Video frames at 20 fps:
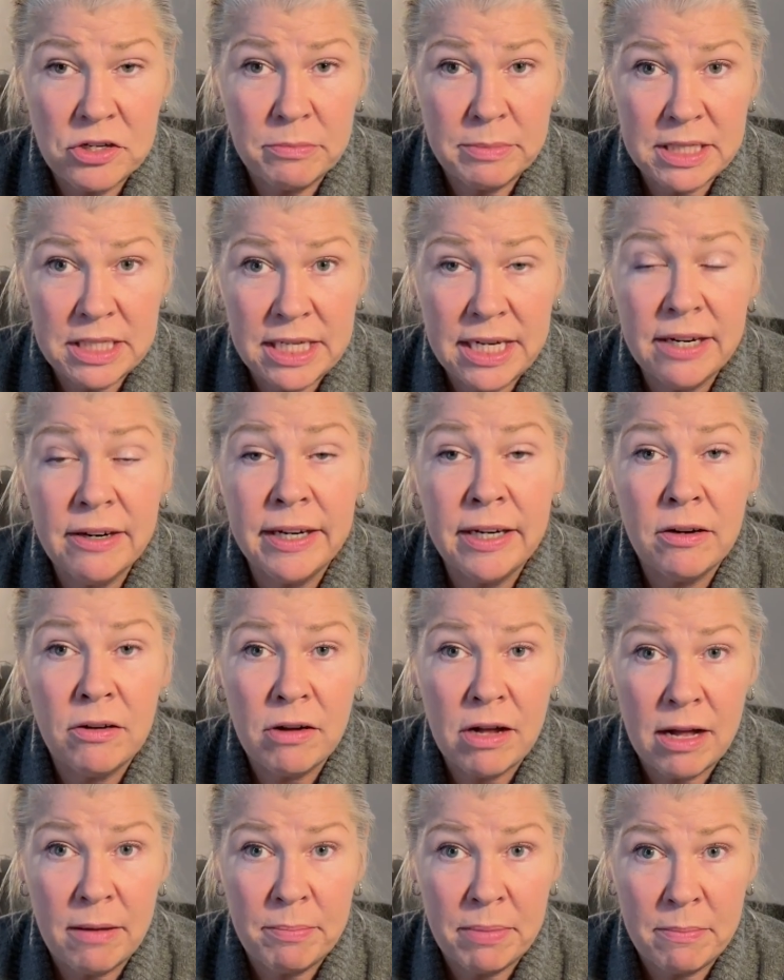material
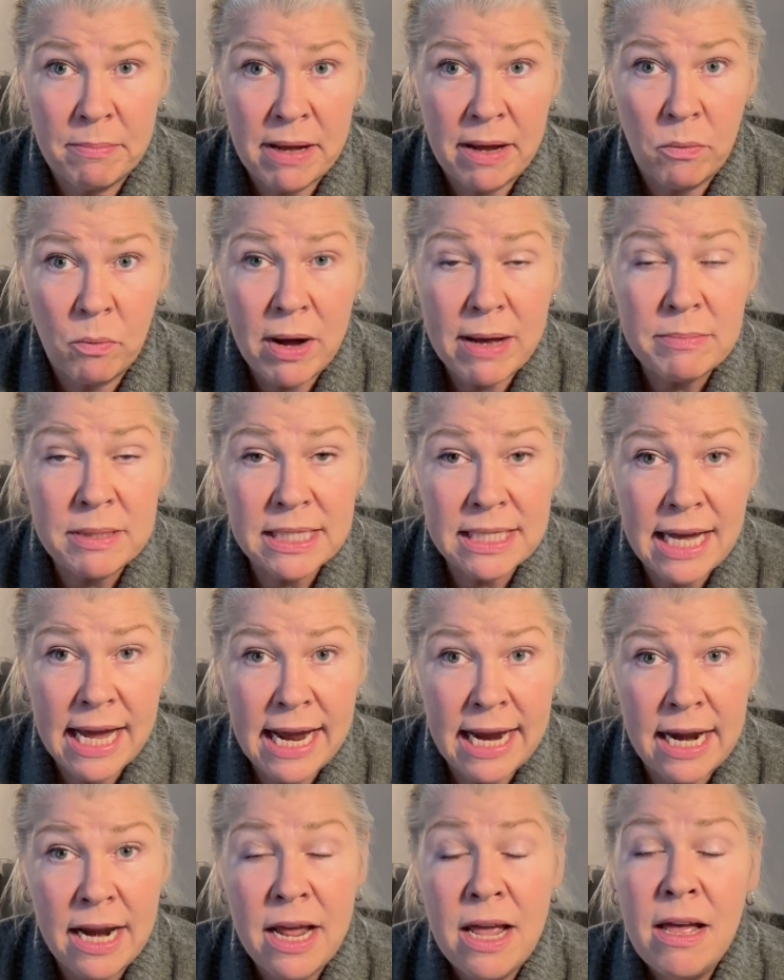up on my
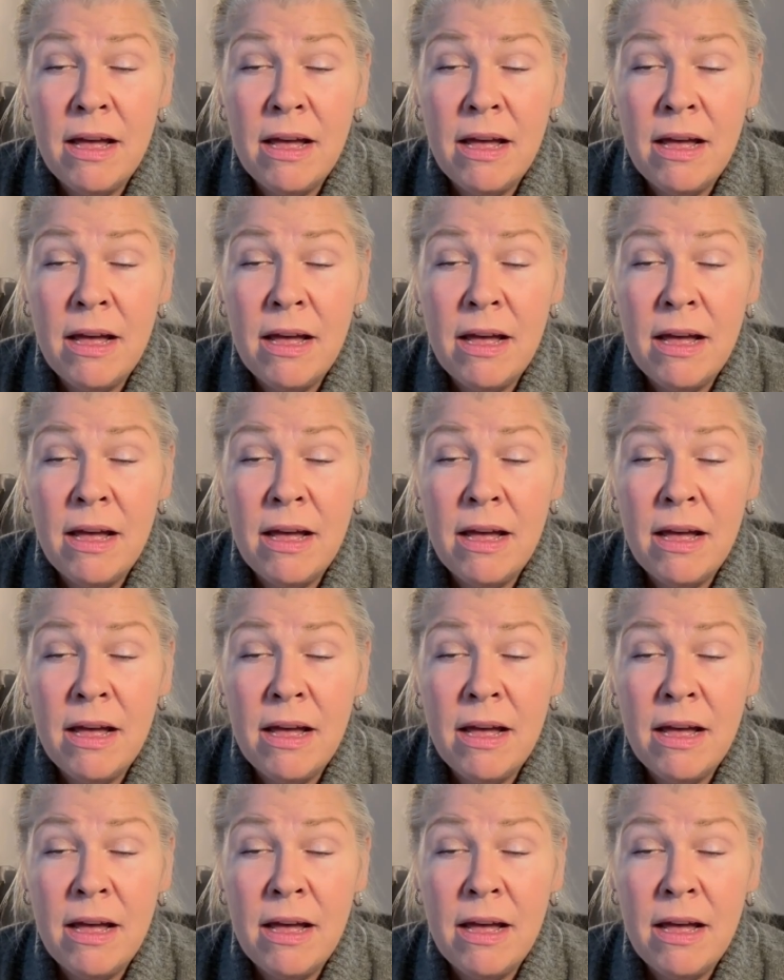website.